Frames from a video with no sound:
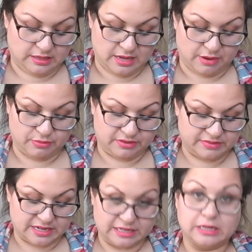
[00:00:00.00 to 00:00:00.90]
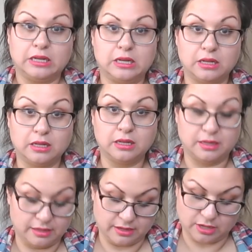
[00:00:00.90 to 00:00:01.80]
I would have done it
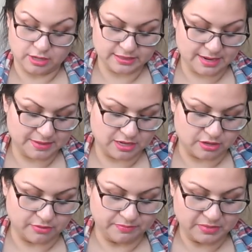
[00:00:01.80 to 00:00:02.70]
a long time ago.